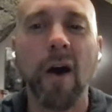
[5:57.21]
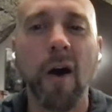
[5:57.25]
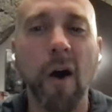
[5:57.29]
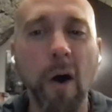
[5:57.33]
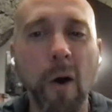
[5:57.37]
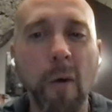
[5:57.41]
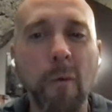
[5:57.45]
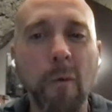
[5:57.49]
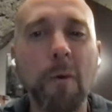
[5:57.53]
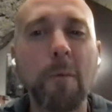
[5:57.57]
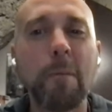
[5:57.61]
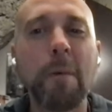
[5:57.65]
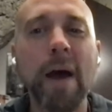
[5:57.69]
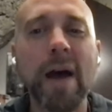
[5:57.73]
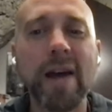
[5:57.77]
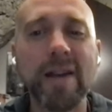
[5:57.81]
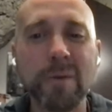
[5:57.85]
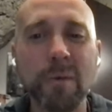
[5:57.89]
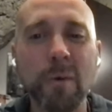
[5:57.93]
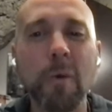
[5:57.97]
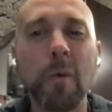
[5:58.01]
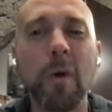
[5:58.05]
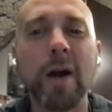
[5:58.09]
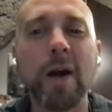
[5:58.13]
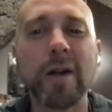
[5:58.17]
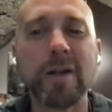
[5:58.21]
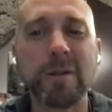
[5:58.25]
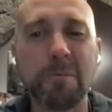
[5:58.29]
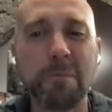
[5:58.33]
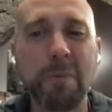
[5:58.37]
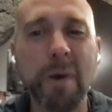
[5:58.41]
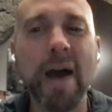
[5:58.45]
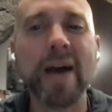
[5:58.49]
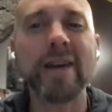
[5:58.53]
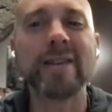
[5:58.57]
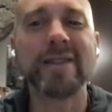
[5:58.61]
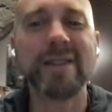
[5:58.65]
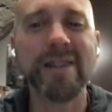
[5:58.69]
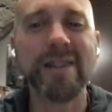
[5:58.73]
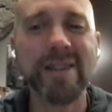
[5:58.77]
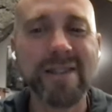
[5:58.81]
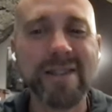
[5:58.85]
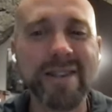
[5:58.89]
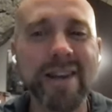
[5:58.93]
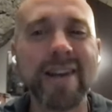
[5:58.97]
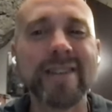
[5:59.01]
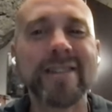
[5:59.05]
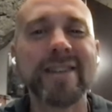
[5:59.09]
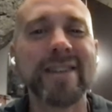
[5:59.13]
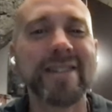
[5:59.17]
oh, we're watching Vast
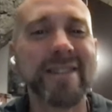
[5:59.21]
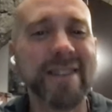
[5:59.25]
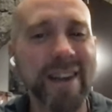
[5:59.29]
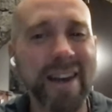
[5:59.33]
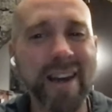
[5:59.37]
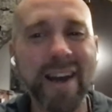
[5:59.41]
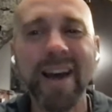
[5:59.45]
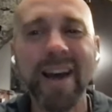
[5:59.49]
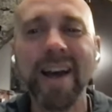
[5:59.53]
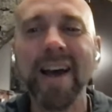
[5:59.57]
Insights.